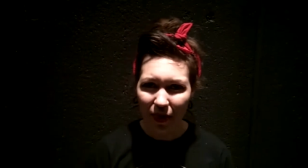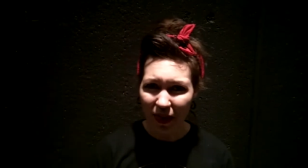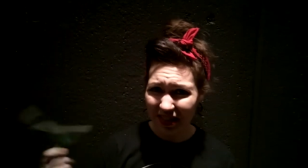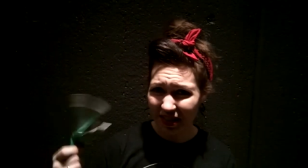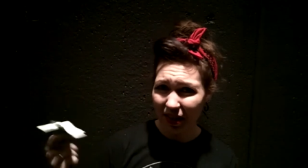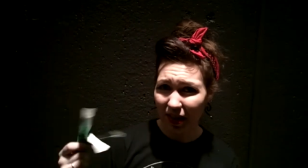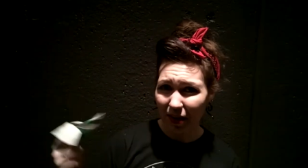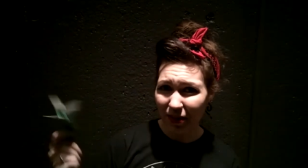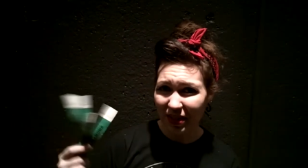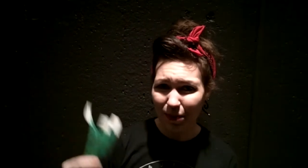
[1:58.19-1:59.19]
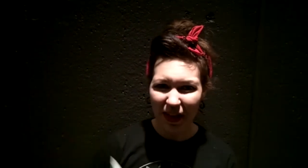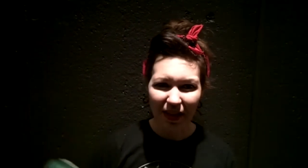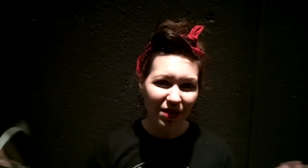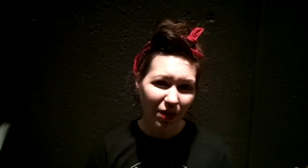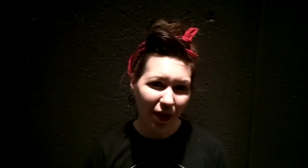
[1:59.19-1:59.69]
That's a lot of
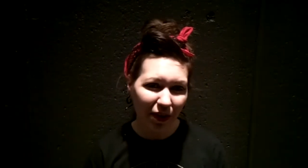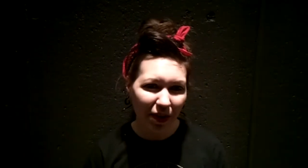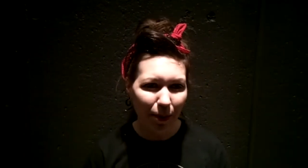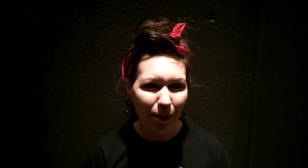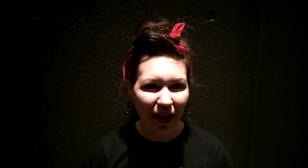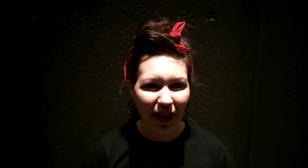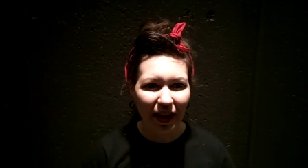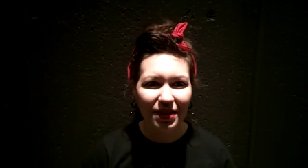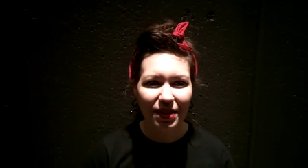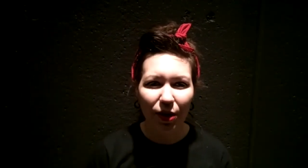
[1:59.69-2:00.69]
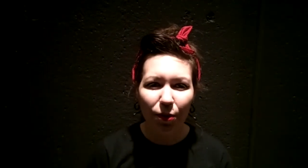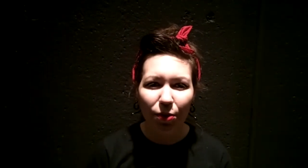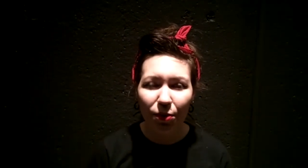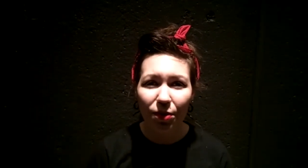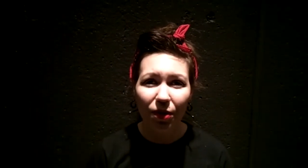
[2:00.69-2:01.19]
wristbands, so I lend them my hands to go
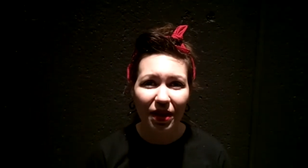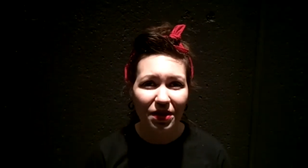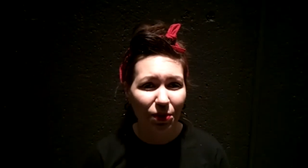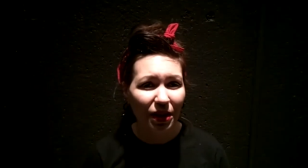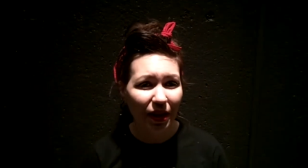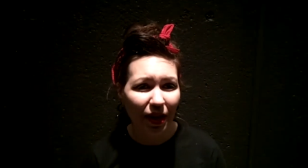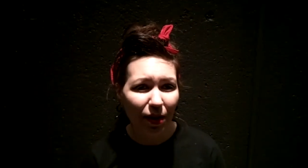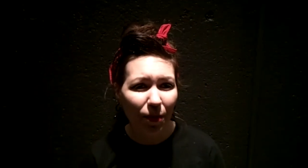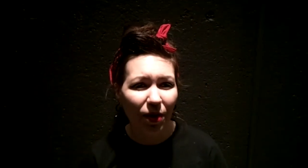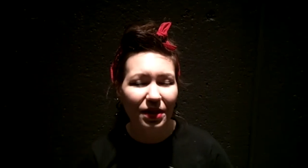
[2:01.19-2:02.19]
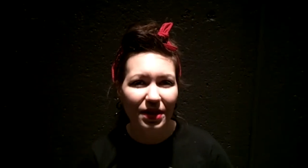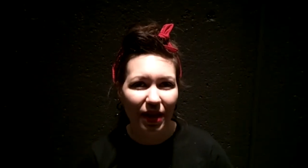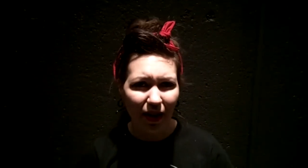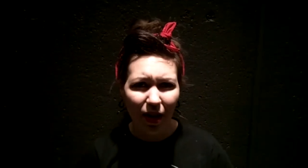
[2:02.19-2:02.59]
through the line so we can get them all inside.